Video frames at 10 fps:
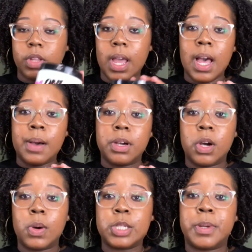I would
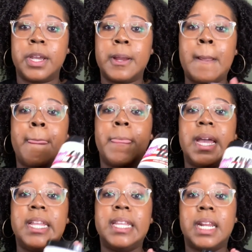co-wash my hair,
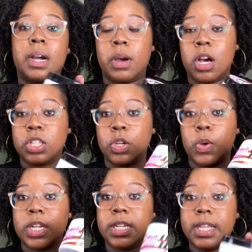and then I'll also
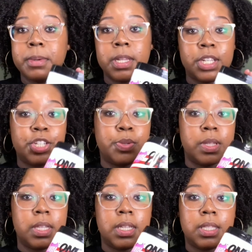deep condition
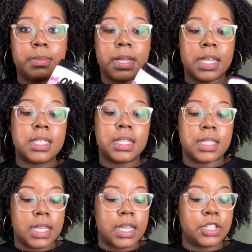with this because it
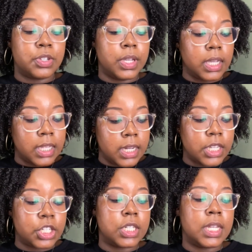says you can
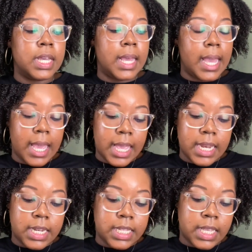condition
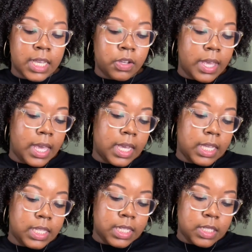and detangle and
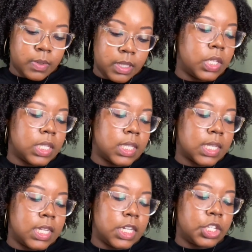cleanse with. It says
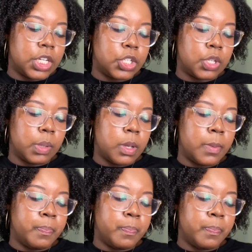conditioning treatment,